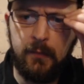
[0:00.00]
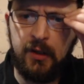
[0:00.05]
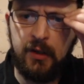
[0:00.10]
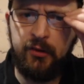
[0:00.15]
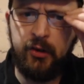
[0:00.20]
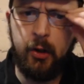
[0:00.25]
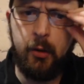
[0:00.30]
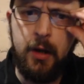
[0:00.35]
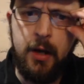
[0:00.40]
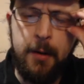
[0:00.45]

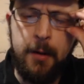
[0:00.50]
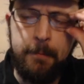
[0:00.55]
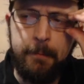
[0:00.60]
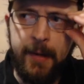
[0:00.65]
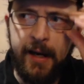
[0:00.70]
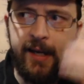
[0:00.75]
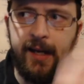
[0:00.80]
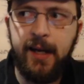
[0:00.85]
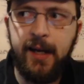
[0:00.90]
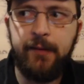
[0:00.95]
So
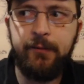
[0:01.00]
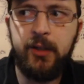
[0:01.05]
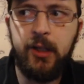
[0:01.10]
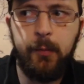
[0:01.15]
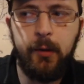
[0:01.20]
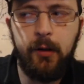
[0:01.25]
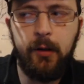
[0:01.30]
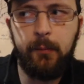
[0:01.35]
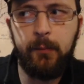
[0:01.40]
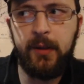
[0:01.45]
Maia have the
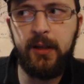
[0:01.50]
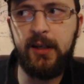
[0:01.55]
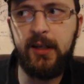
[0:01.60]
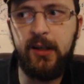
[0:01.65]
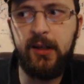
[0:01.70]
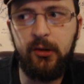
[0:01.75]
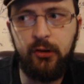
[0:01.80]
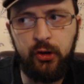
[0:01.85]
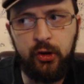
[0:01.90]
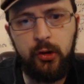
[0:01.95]
ability
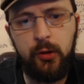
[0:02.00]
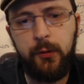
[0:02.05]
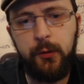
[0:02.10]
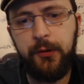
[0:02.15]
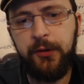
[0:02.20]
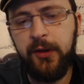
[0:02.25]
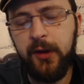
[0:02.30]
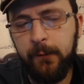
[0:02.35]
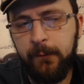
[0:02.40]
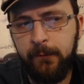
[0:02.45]
to
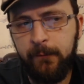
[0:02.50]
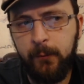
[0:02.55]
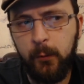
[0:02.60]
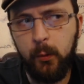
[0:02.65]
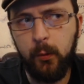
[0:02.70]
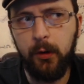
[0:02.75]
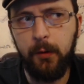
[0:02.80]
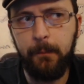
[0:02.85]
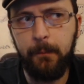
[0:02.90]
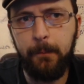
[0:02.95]
choose their
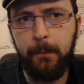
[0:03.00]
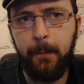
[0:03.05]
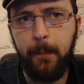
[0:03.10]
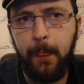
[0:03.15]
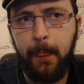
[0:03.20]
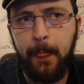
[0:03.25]
form